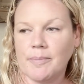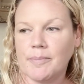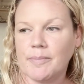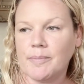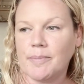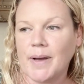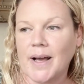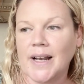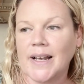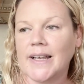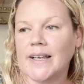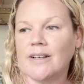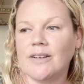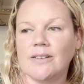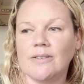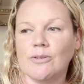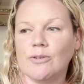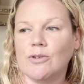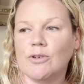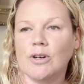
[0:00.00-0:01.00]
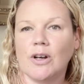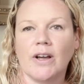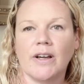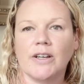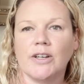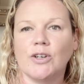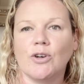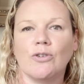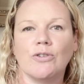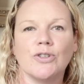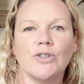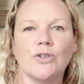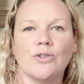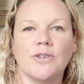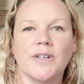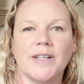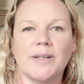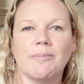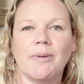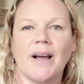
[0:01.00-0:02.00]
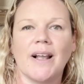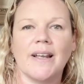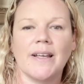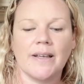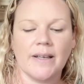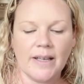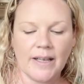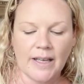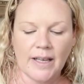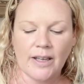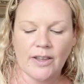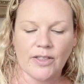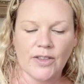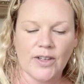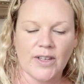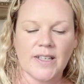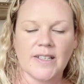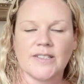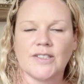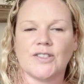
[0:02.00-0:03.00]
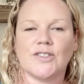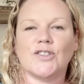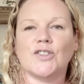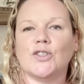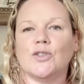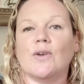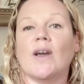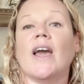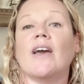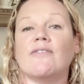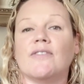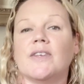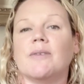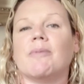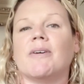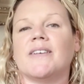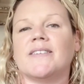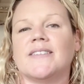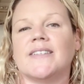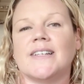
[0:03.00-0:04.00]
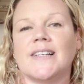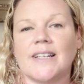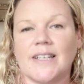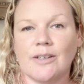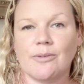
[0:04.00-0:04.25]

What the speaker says: palette, or like a contouring palette that isn't too heavy basically,